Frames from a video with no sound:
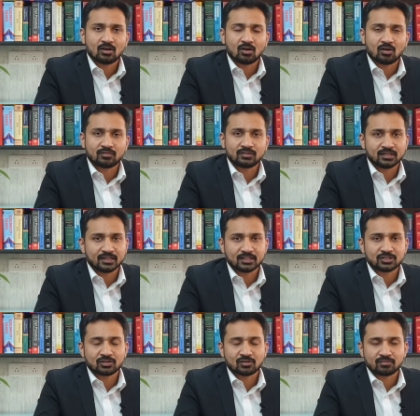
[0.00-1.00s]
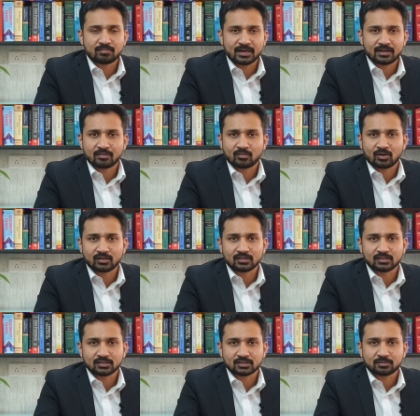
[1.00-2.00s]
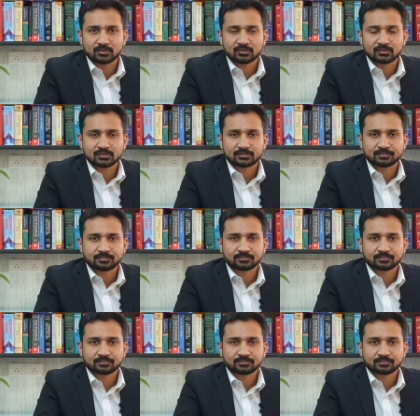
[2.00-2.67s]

of the nature of matrimonial dispute.